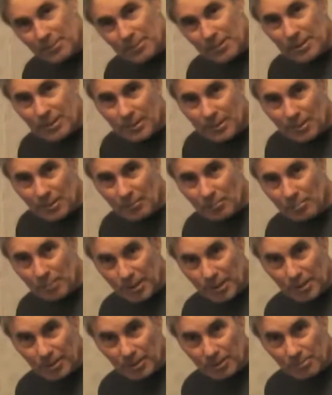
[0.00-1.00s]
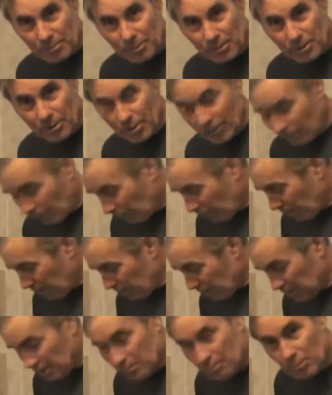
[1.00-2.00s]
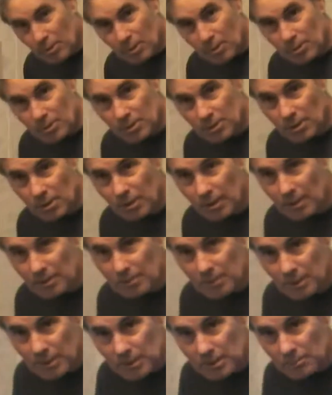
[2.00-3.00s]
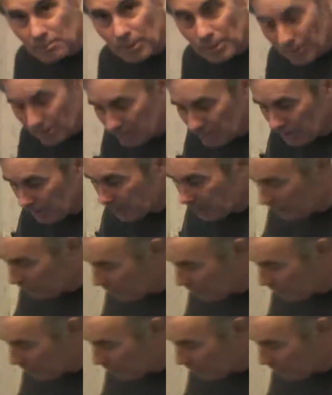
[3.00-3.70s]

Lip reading: be a little big to put on the front of my boat, so I'm experimenting